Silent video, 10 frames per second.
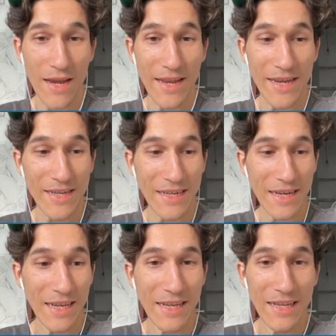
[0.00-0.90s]
9.
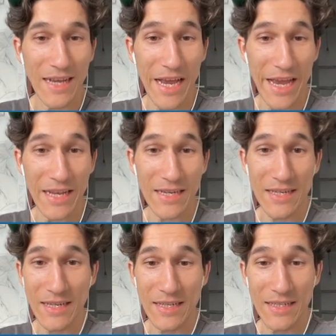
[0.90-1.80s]
And
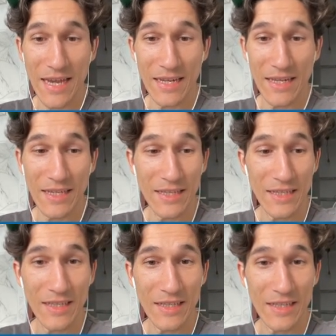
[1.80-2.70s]
10.
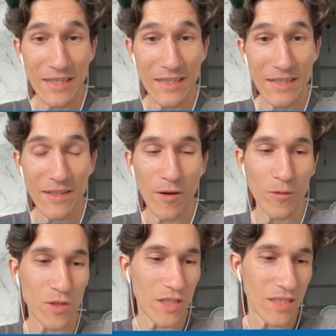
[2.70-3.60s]
No,
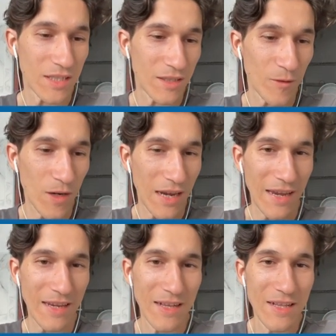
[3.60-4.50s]
6.
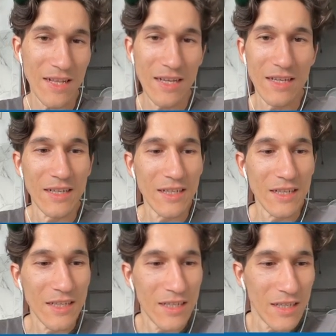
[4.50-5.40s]
Okay.
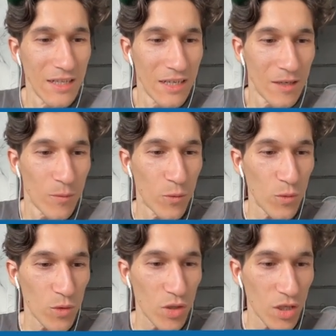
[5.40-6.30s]

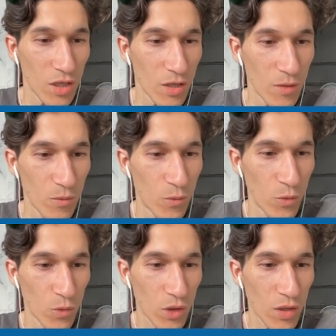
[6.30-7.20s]
Wood,
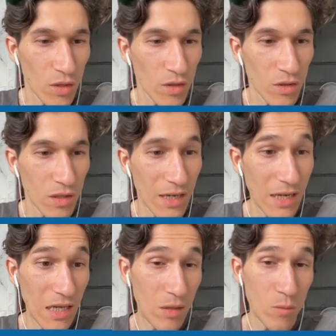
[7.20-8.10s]
wood.
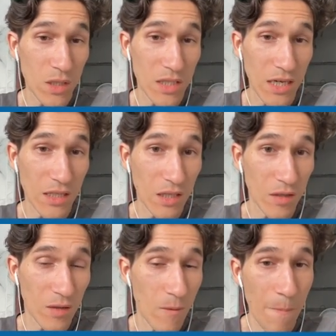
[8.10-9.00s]
And we
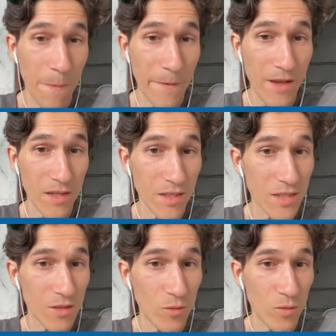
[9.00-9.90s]
settle. Yeah,
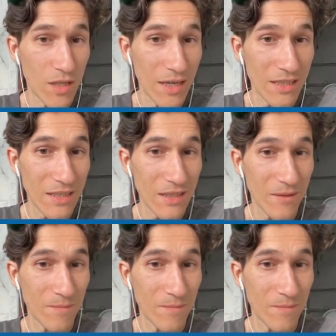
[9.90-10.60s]
let's do that.